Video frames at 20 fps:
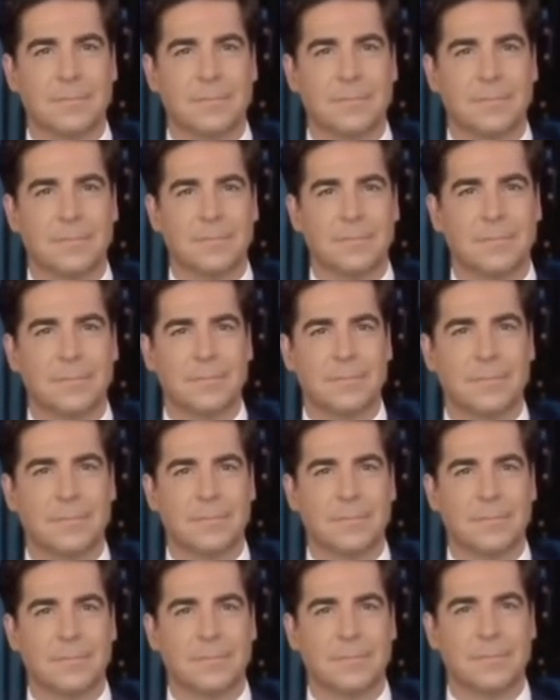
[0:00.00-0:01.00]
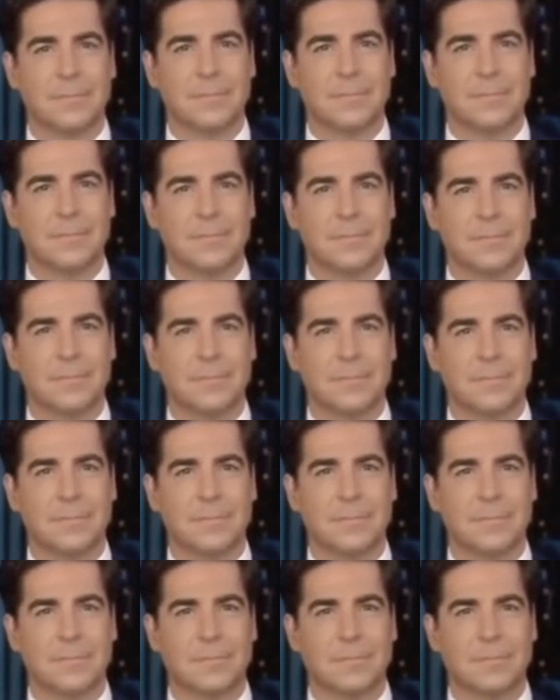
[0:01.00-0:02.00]

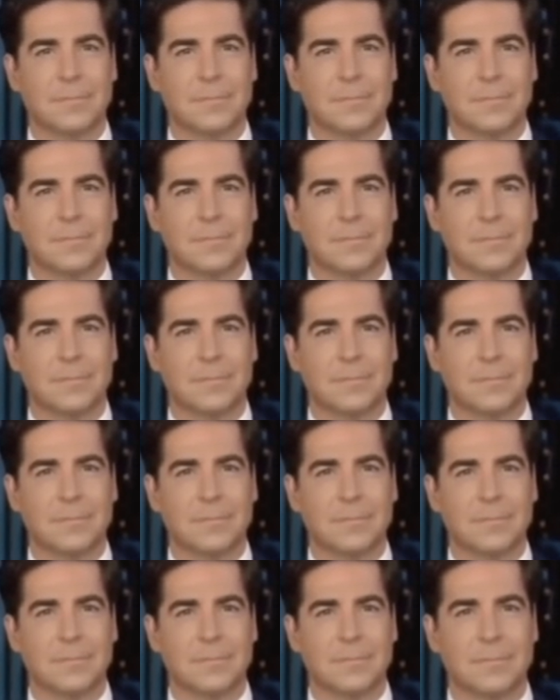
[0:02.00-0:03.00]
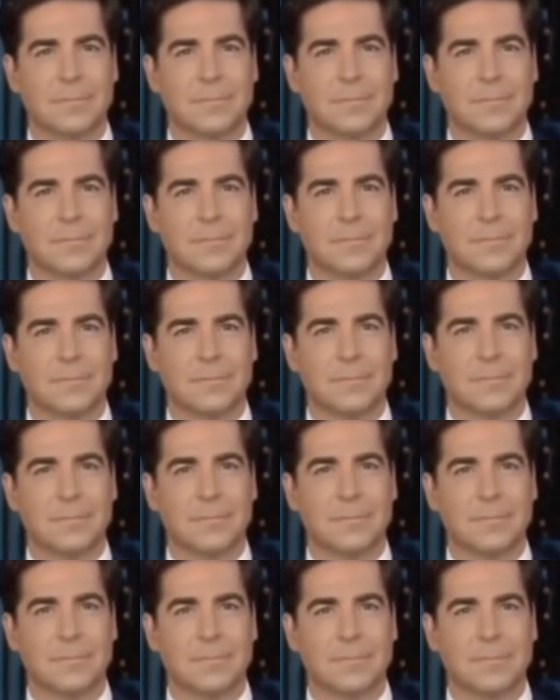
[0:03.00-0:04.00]

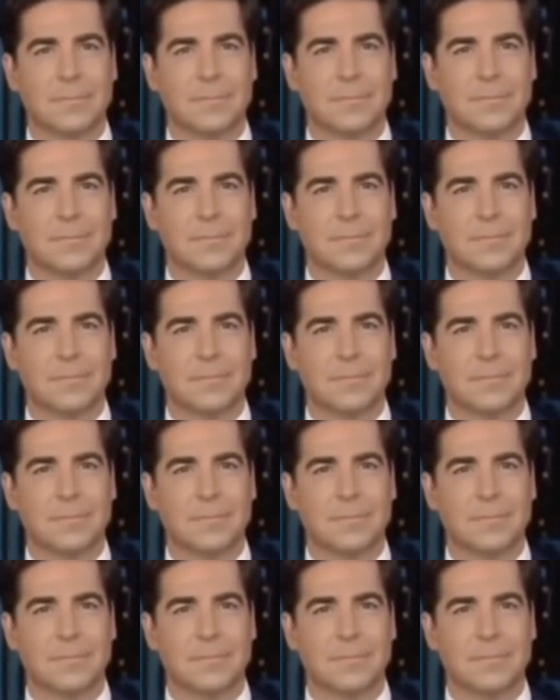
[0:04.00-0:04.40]
(not speaking)